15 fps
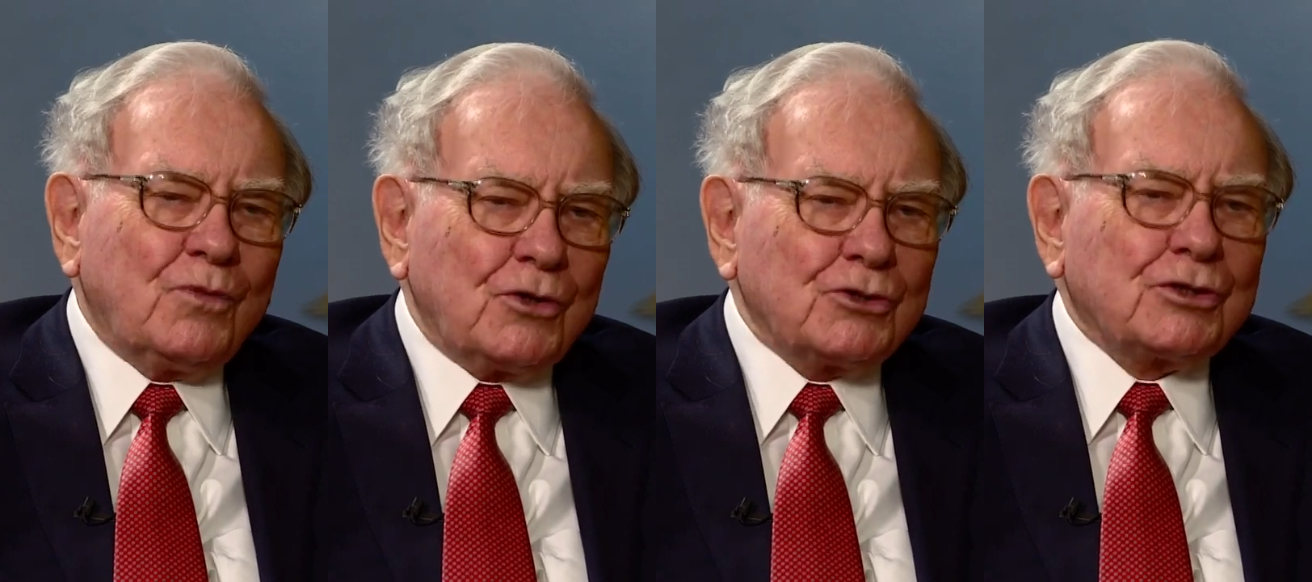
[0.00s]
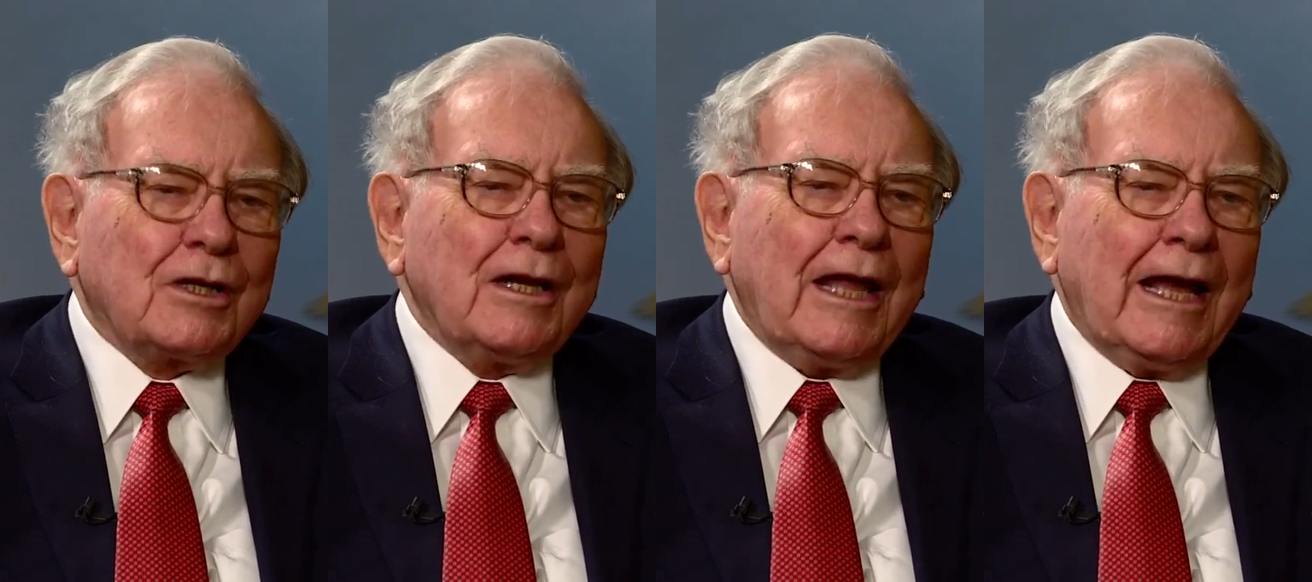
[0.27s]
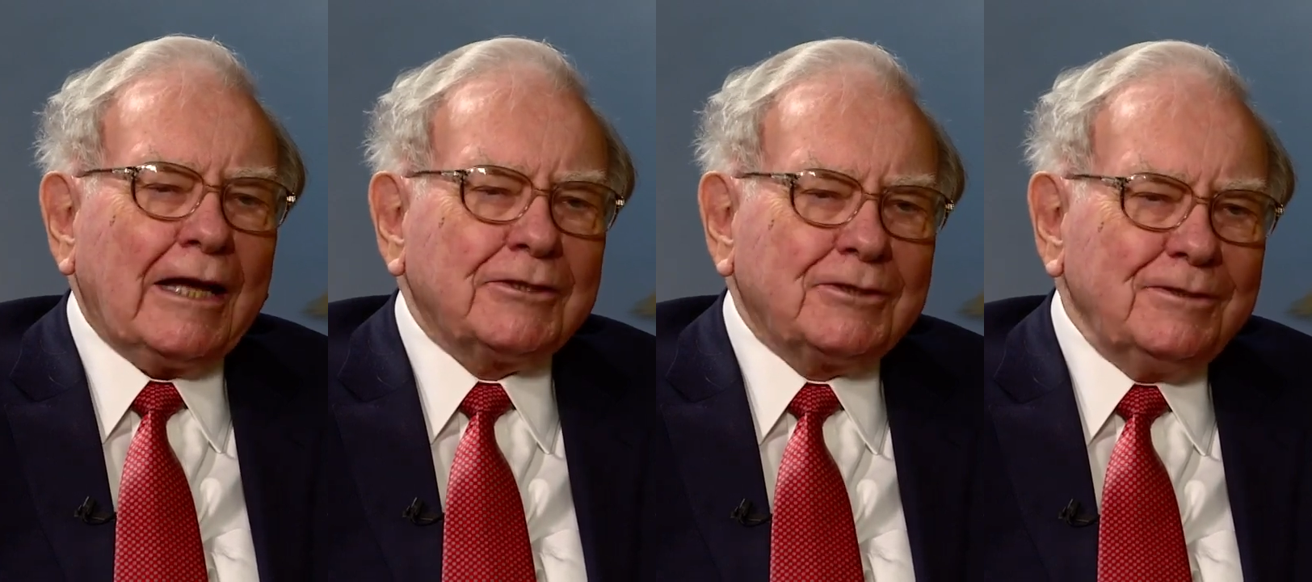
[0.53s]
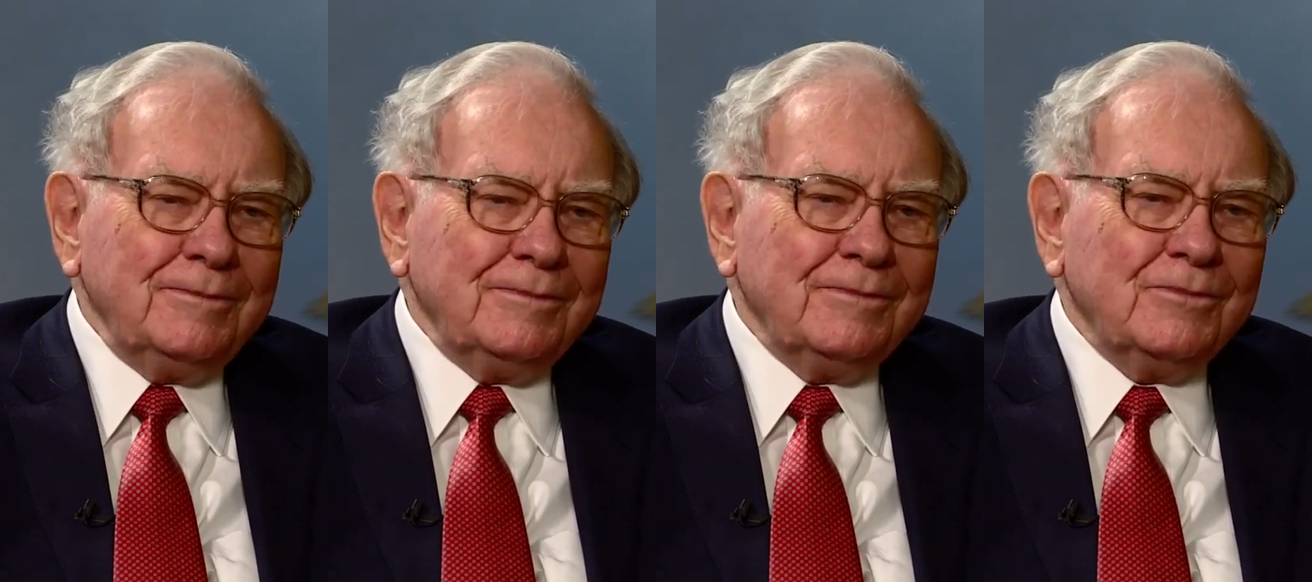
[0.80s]

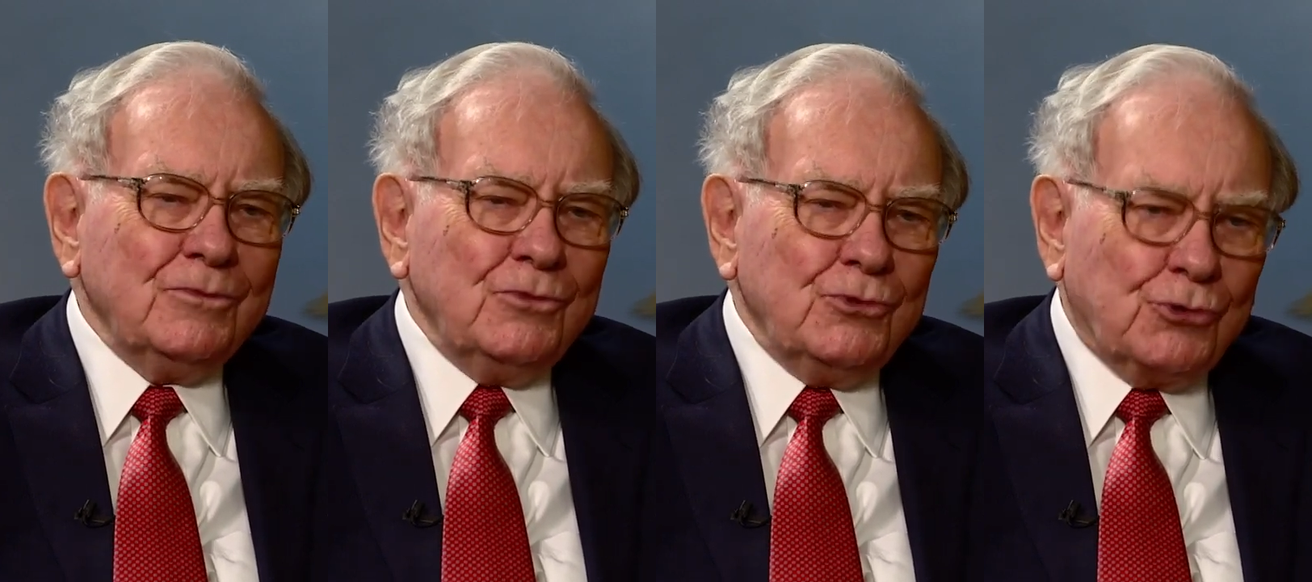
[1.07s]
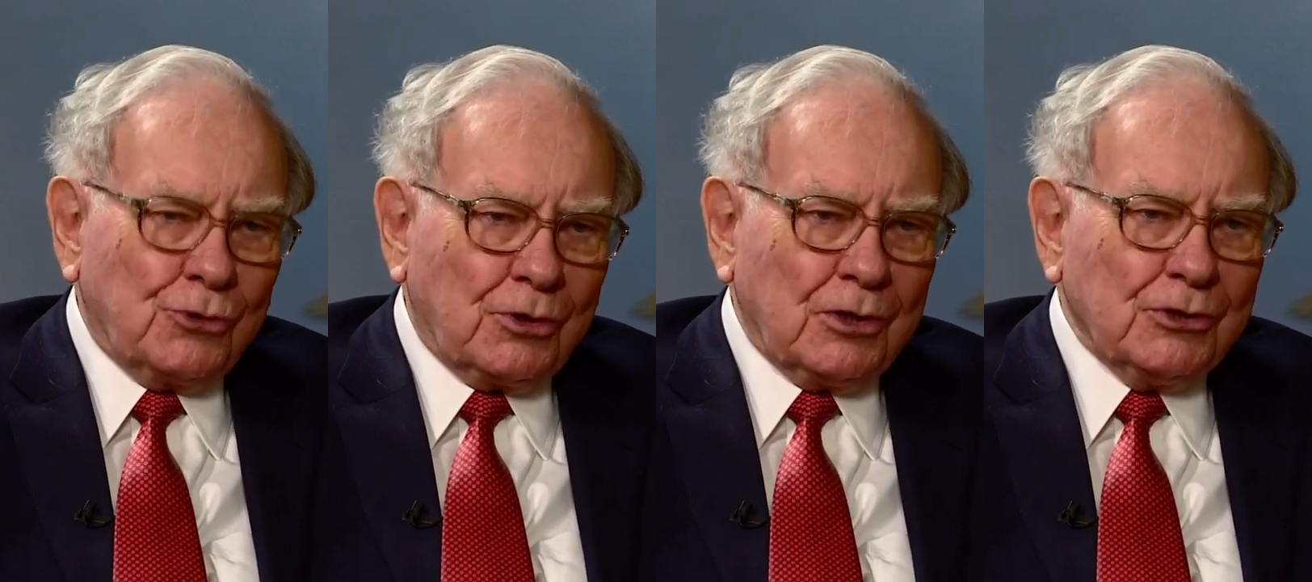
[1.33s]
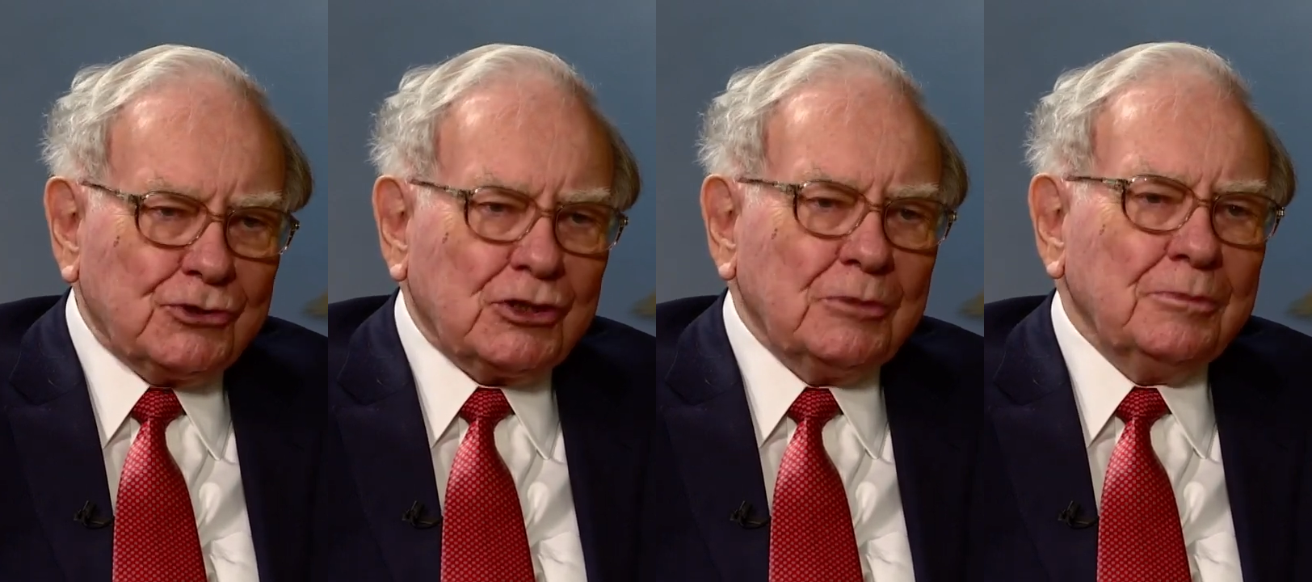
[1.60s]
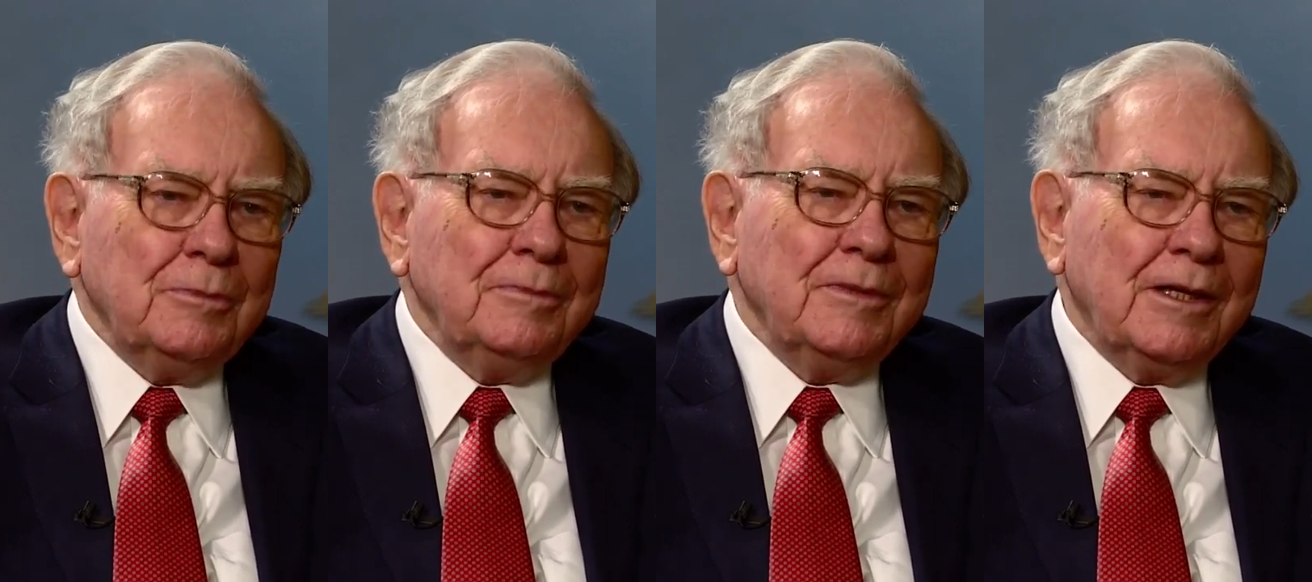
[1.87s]
first-class
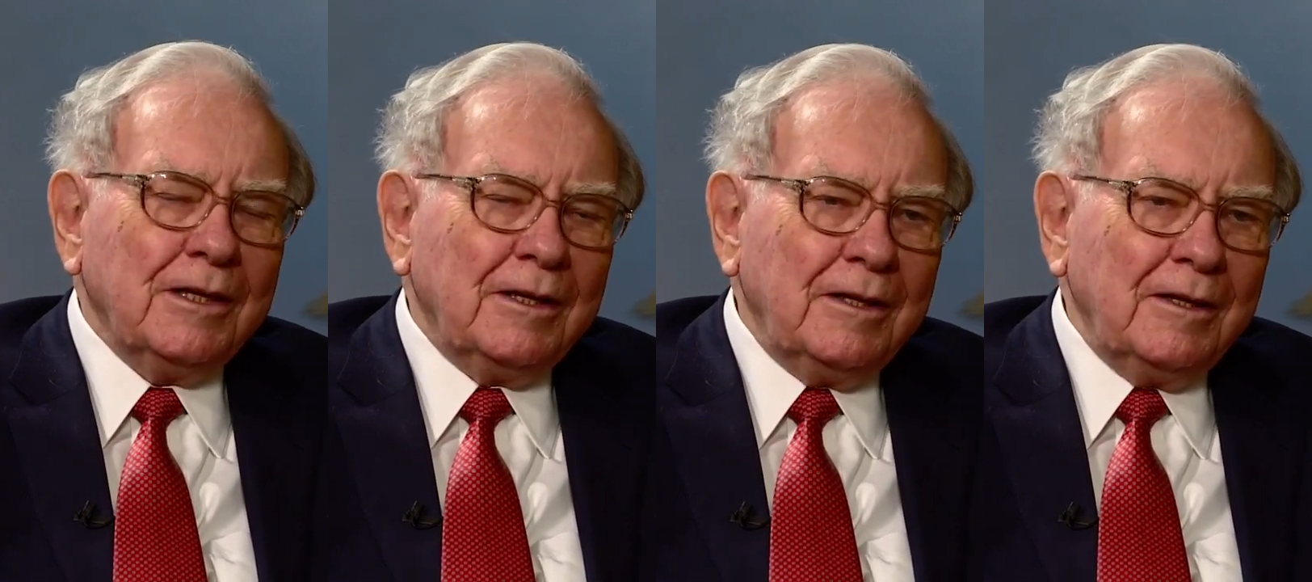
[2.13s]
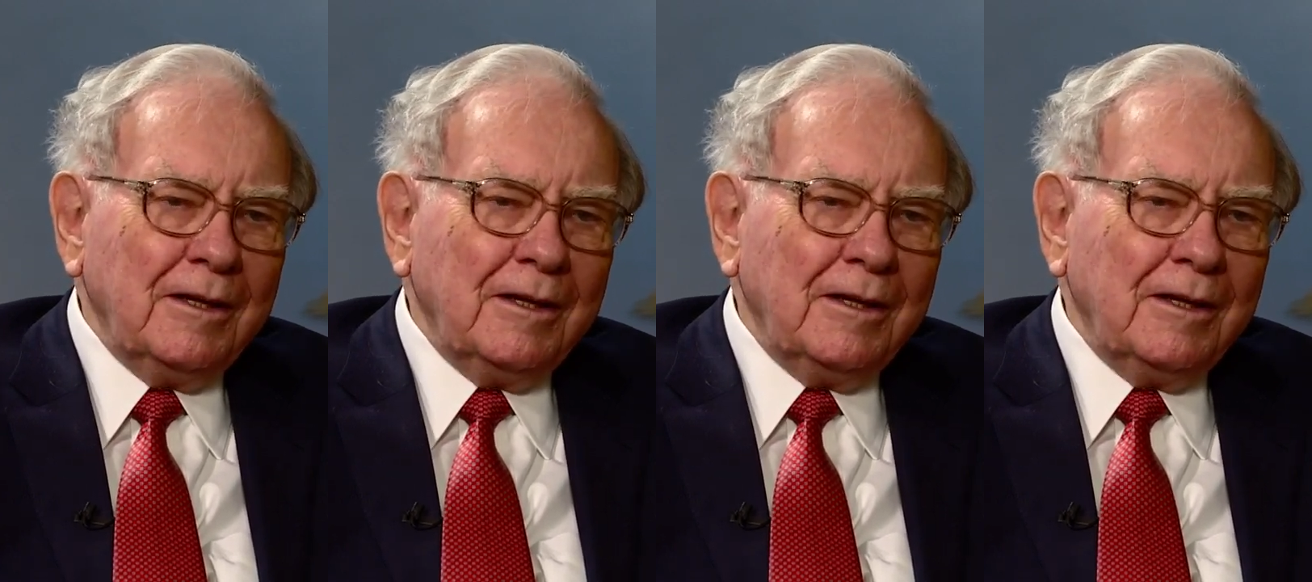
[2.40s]
journalism